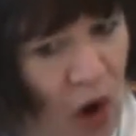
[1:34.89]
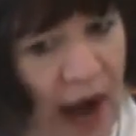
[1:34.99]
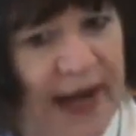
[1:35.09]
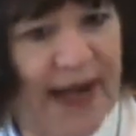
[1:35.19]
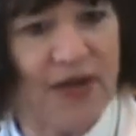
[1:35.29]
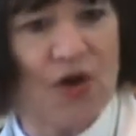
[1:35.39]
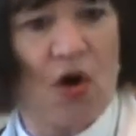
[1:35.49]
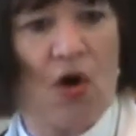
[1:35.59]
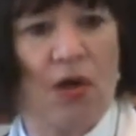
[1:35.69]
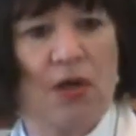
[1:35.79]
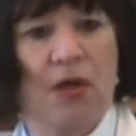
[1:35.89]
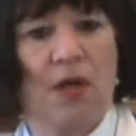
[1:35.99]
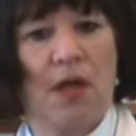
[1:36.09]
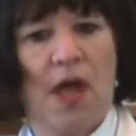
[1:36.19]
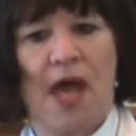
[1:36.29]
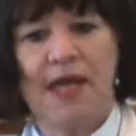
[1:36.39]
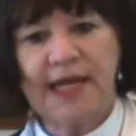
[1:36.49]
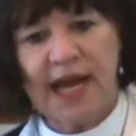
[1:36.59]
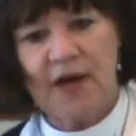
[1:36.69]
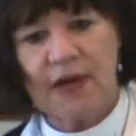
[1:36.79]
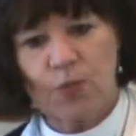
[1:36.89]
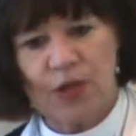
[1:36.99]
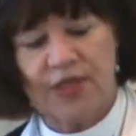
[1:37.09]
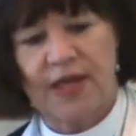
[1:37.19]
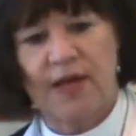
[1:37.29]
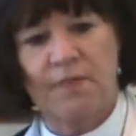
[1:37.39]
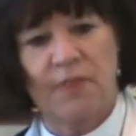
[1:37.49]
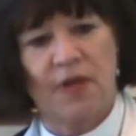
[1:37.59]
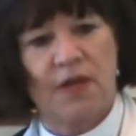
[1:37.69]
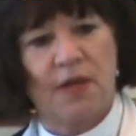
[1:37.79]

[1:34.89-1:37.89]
right at dawn. And he carried with him